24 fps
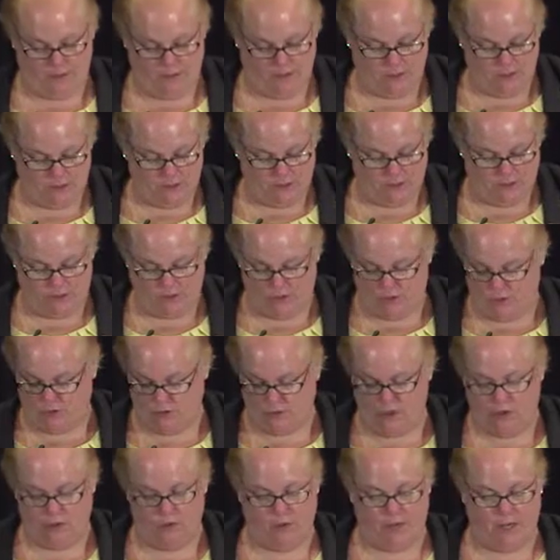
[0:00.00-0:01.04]
So these are
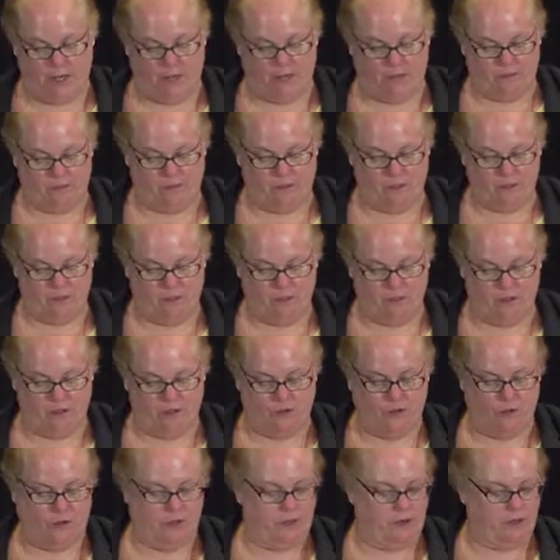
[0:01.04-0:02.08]
new items, or
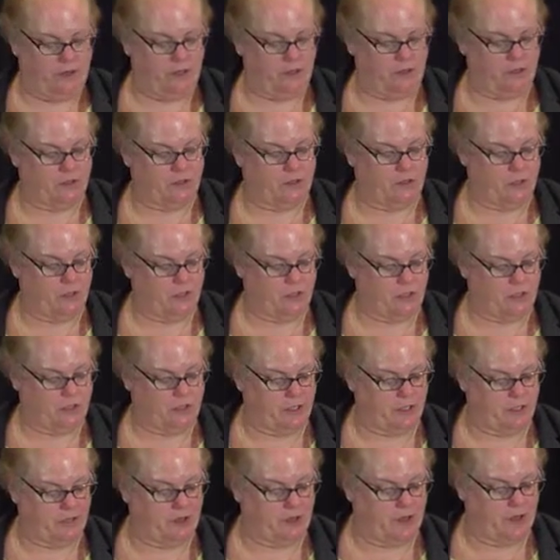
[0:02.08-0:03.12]
new areas or questions
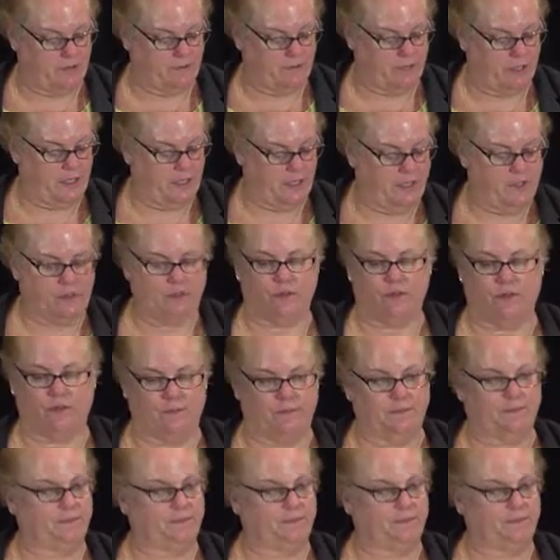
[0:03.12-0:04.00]
that you have to answer.